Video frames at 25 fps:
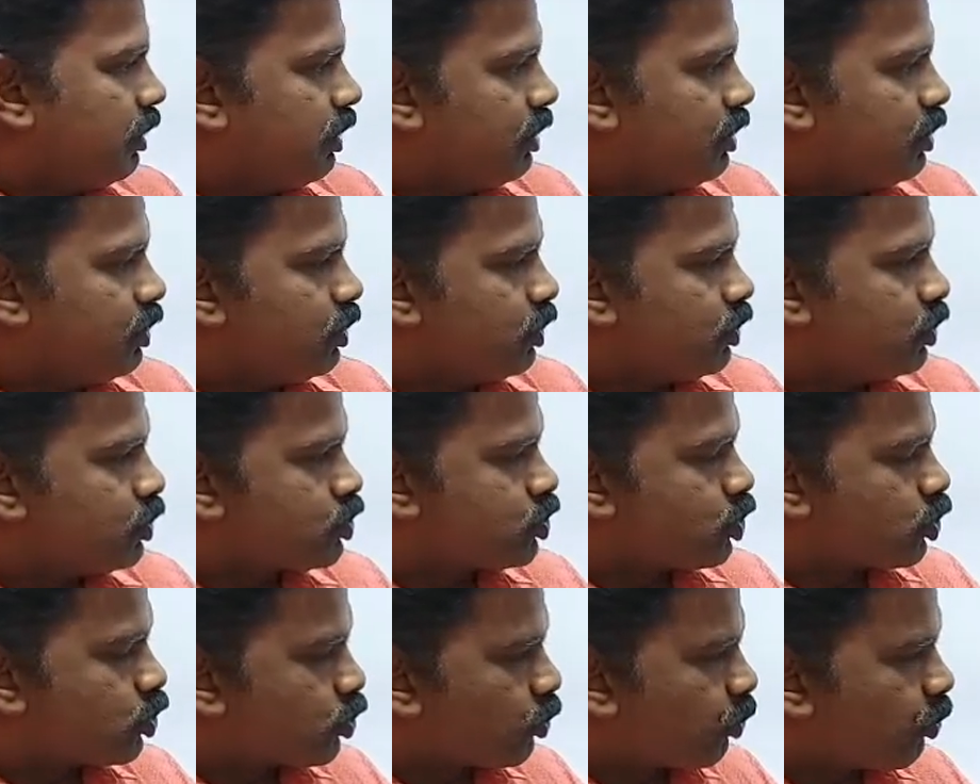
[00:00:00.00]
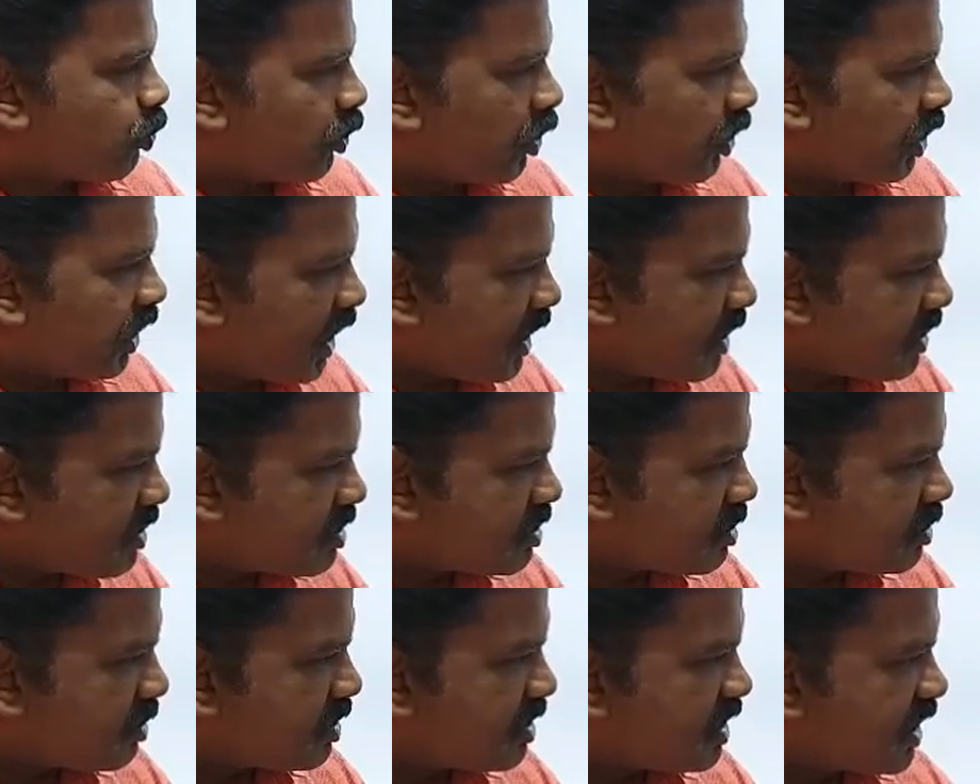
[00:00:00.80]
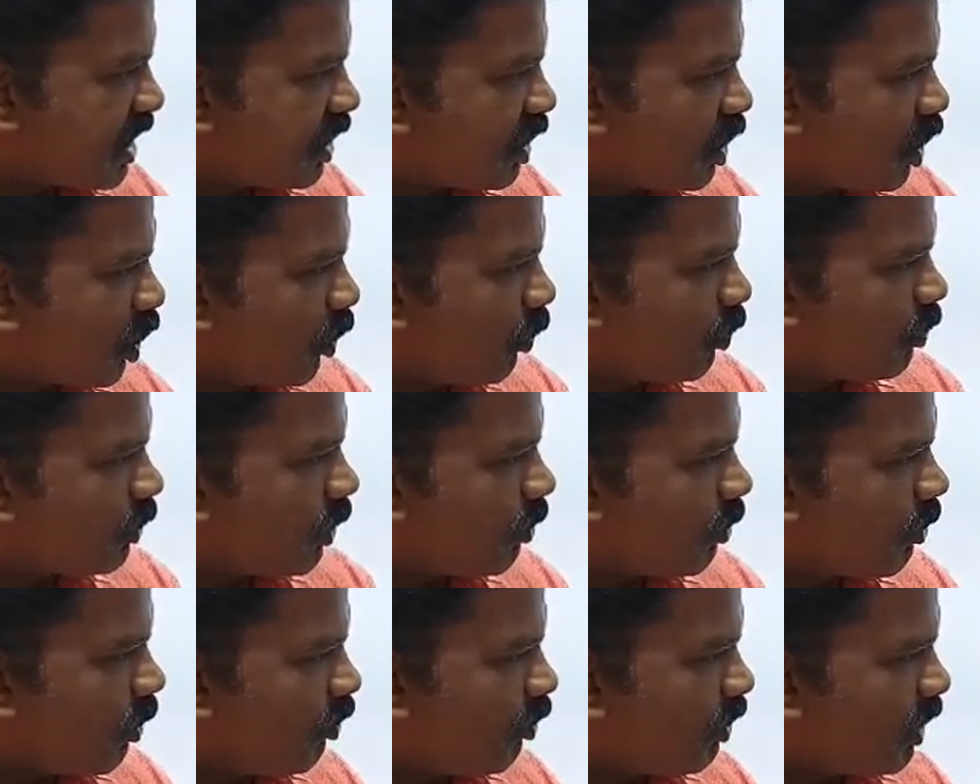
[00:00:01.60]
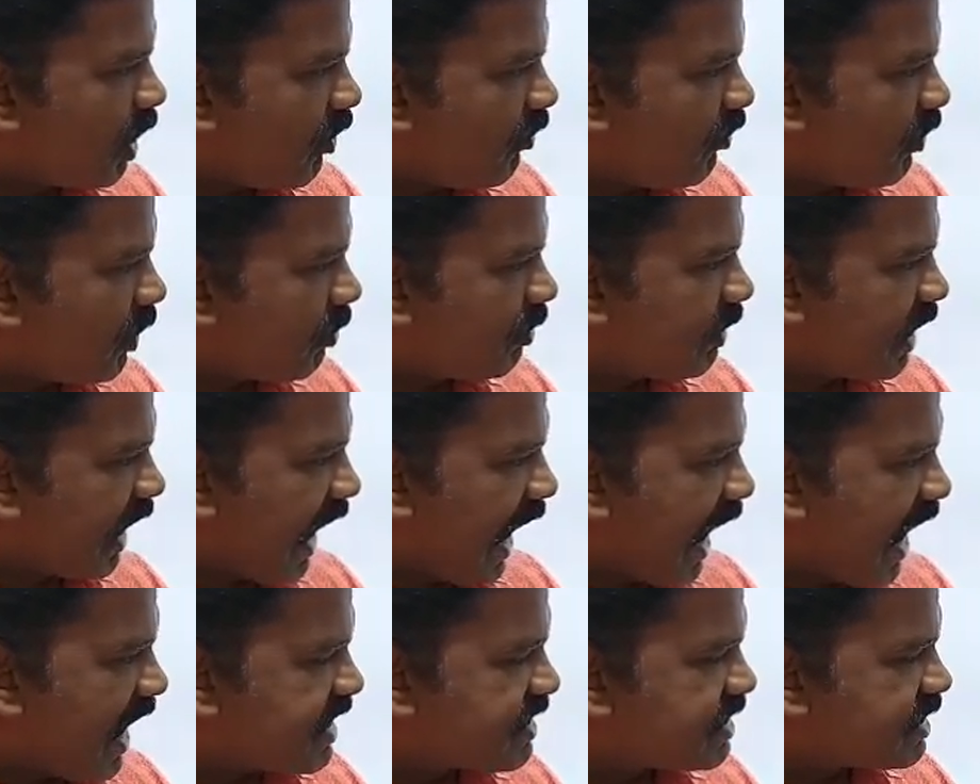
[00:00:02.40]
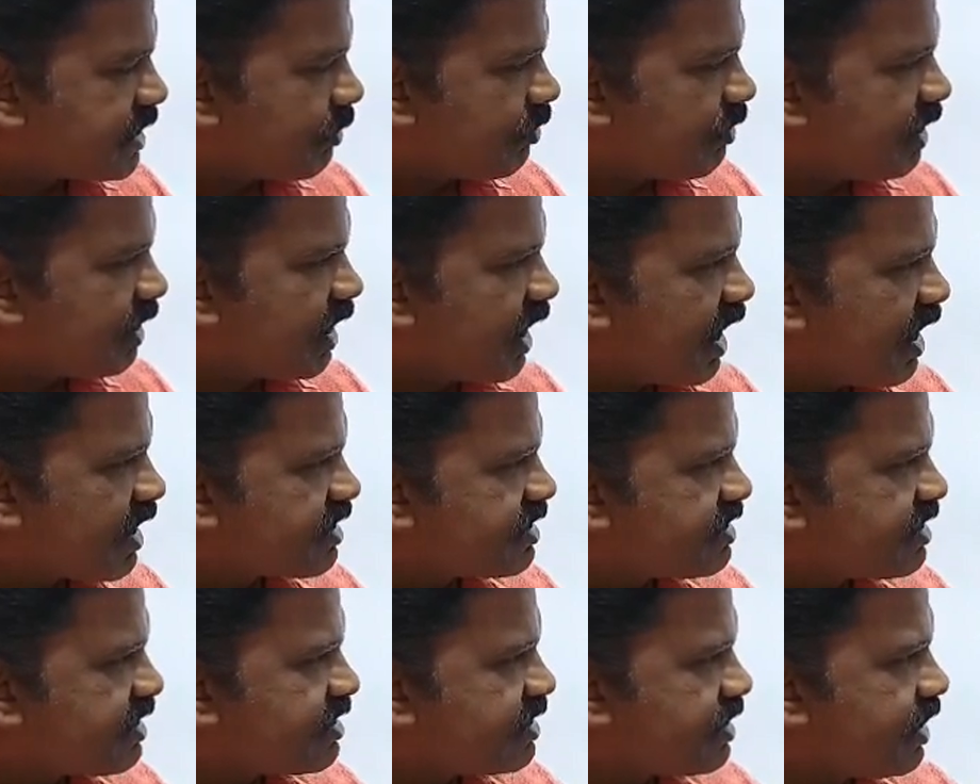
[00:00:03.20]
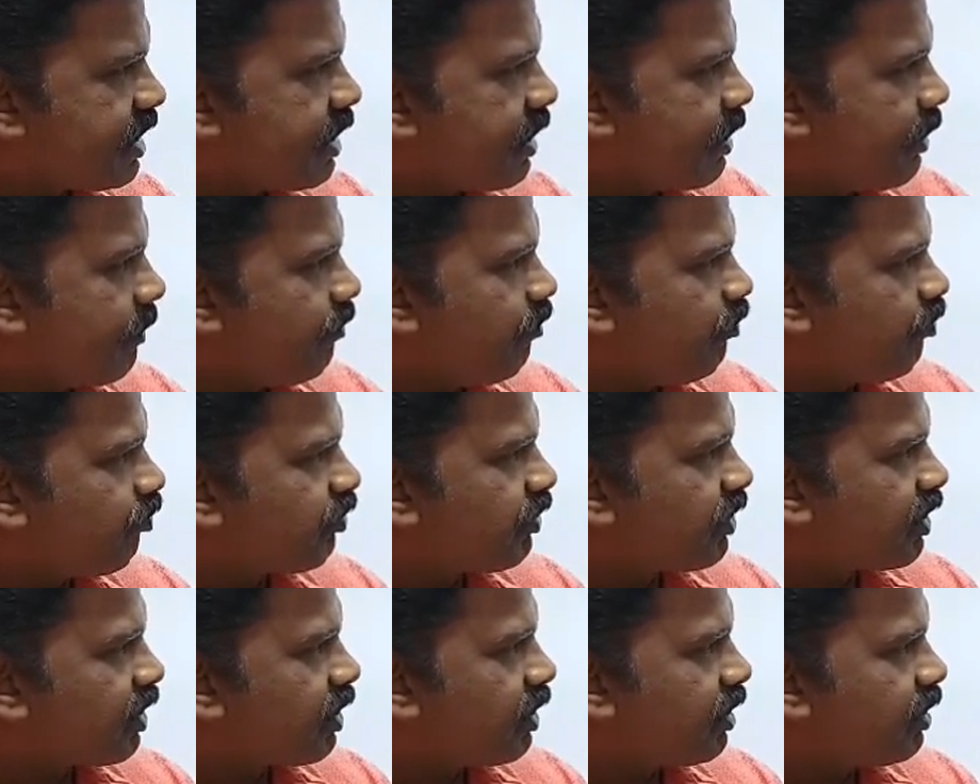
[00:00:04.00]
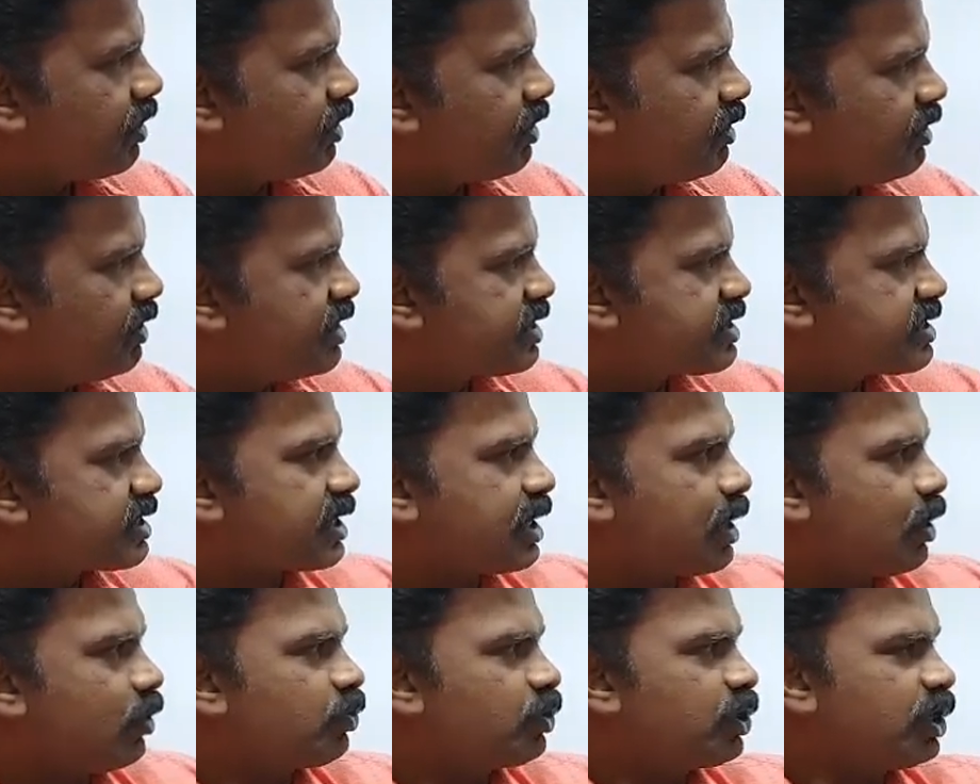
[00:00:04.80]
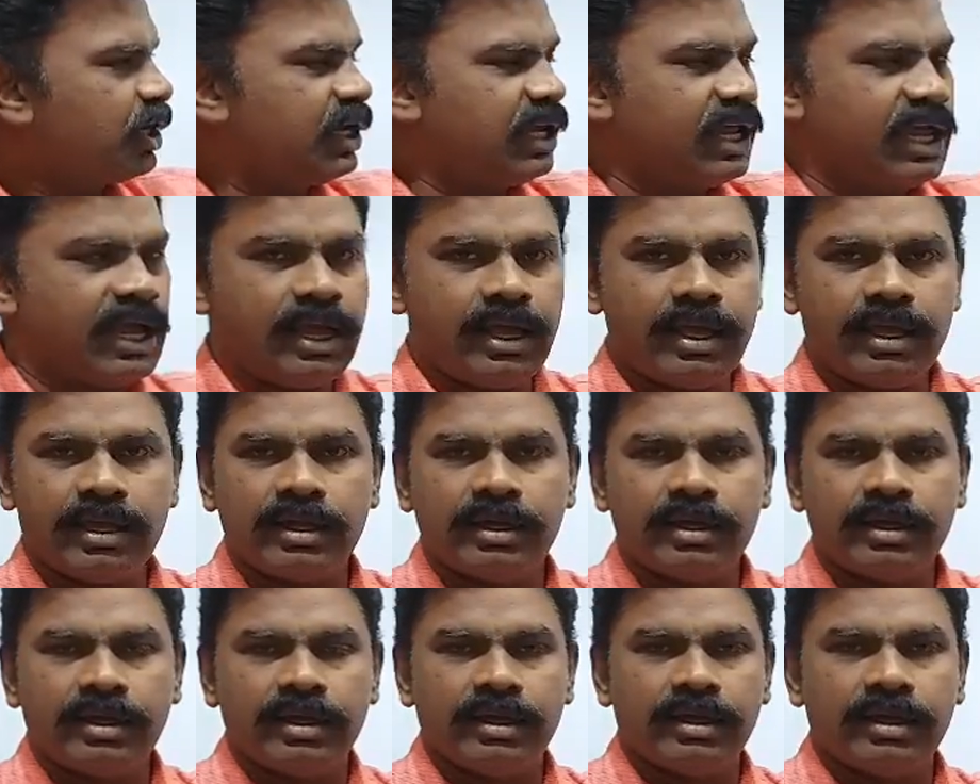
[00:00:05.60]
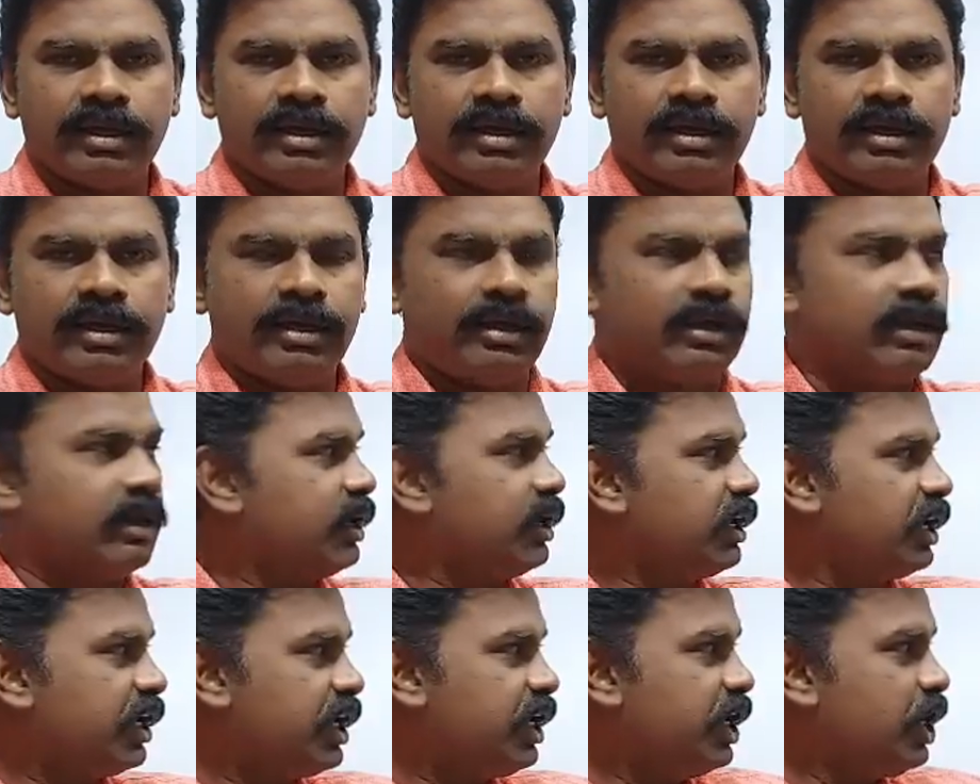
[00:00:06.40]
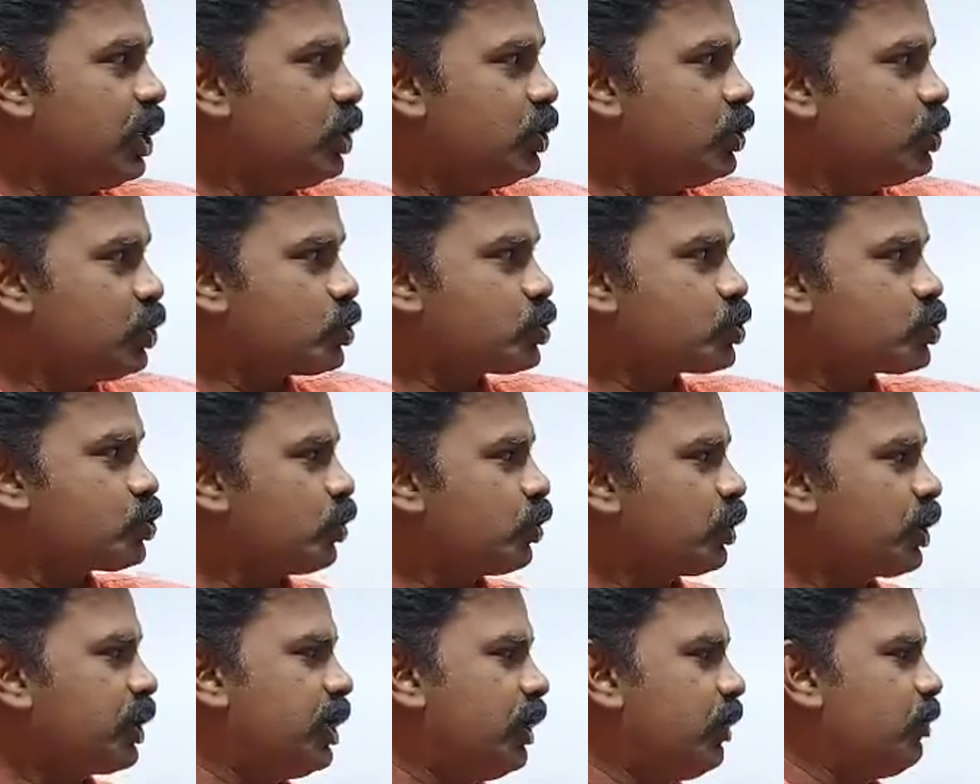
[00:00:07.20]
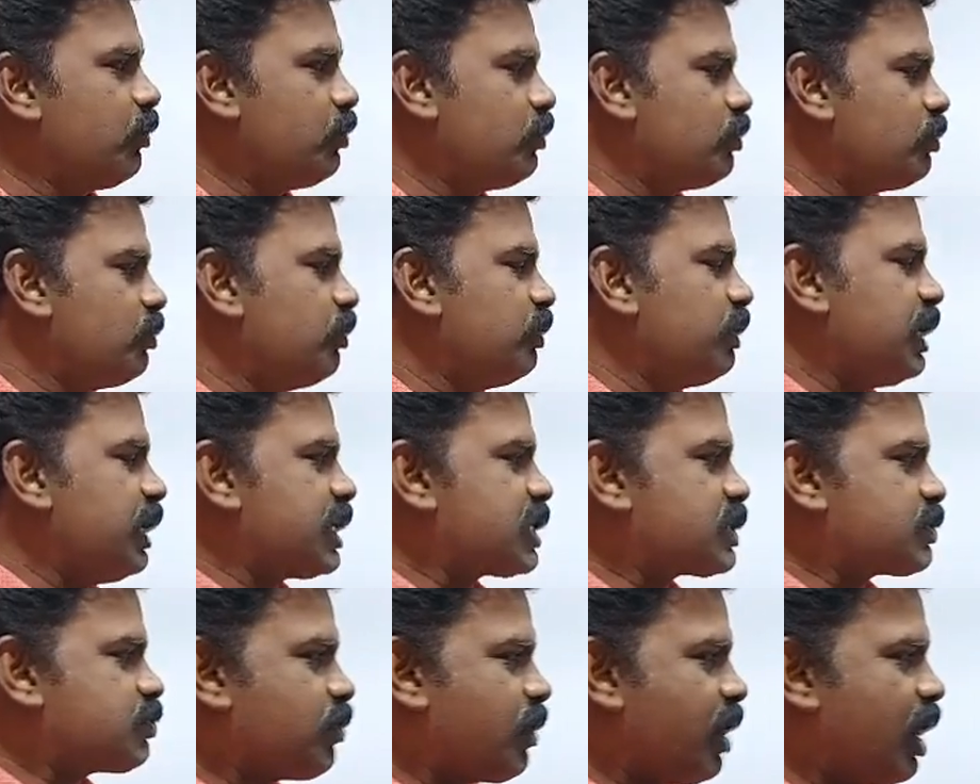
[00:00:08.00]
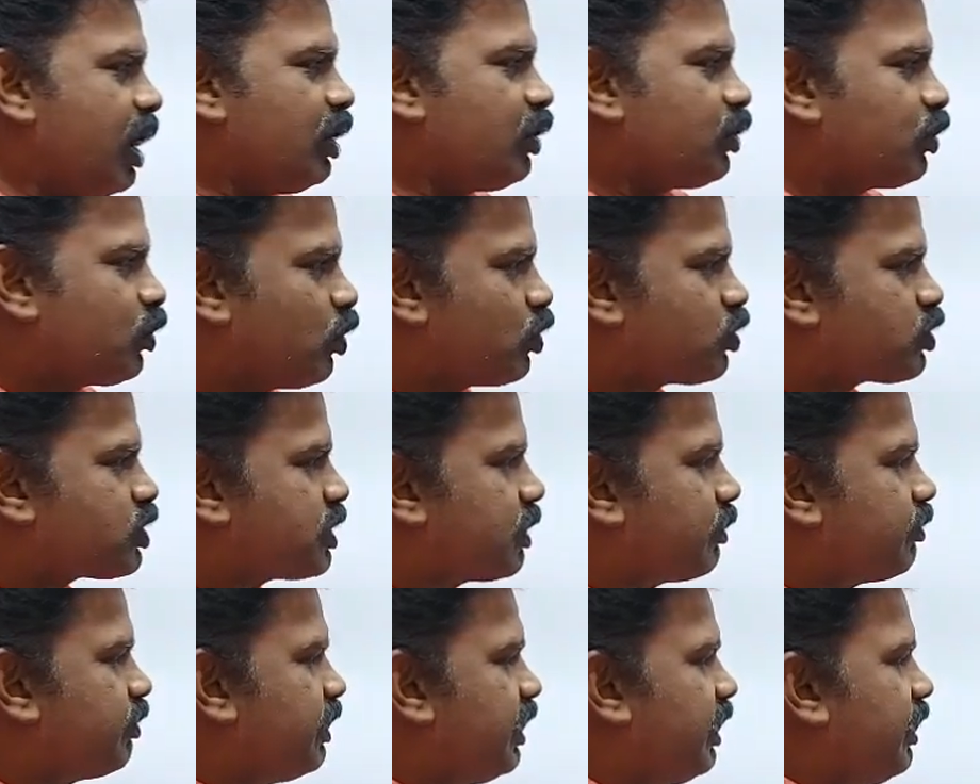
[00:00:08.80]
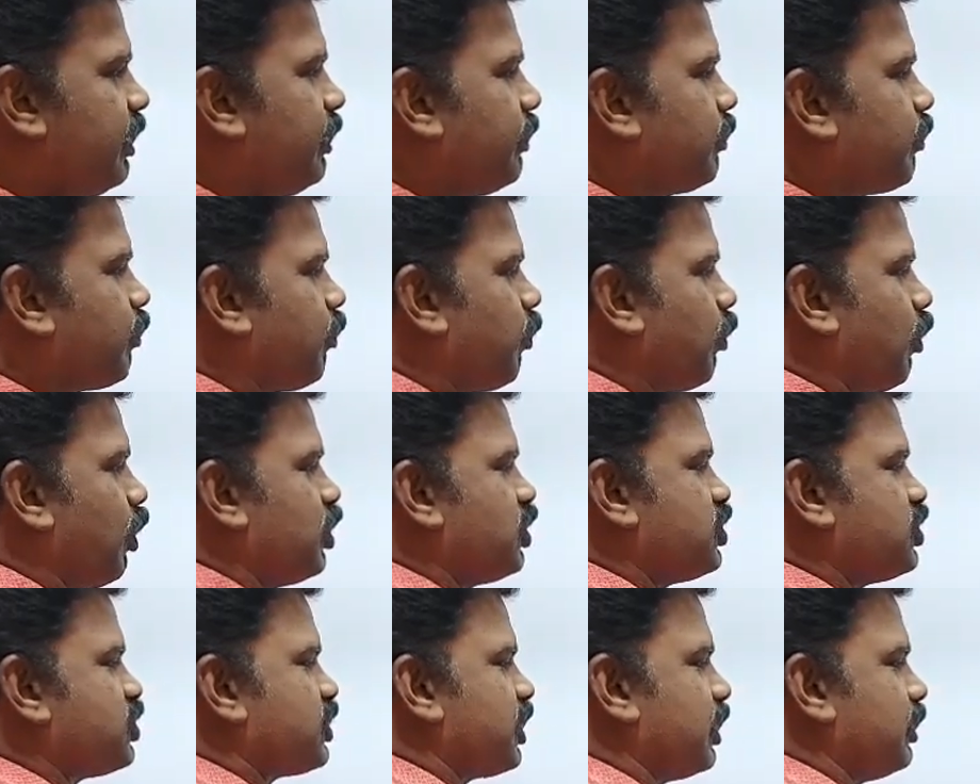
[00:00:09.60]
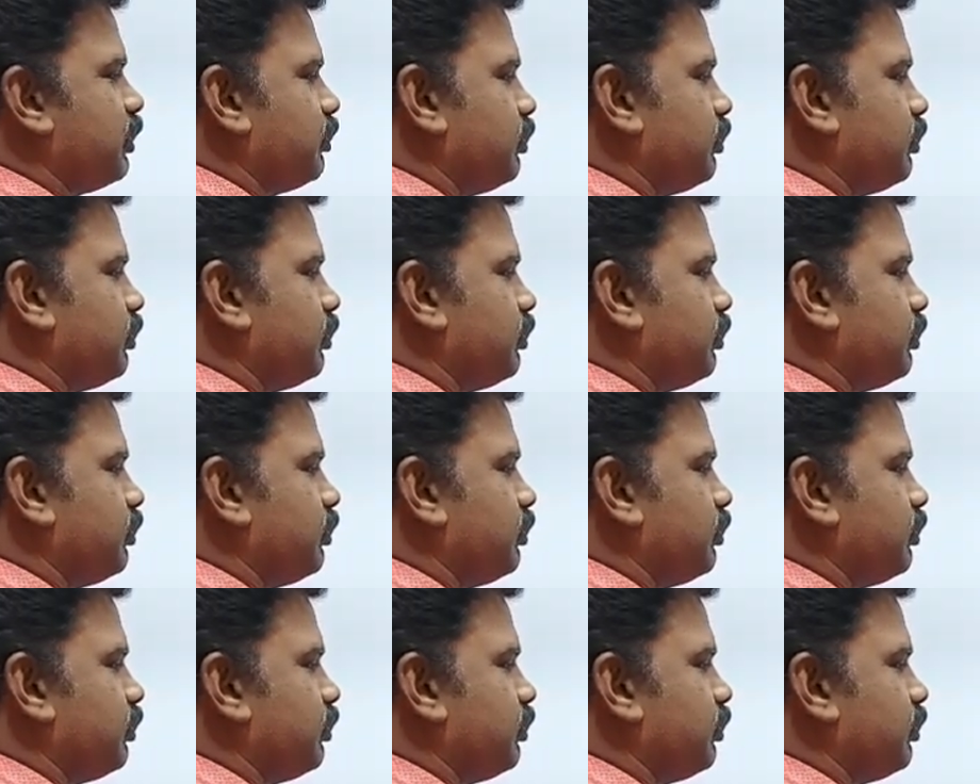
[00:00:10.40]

So to protect Chandragupta Maurya from the hands of the Rakshasa, this Kautilya, he used to give a small dose of the poison,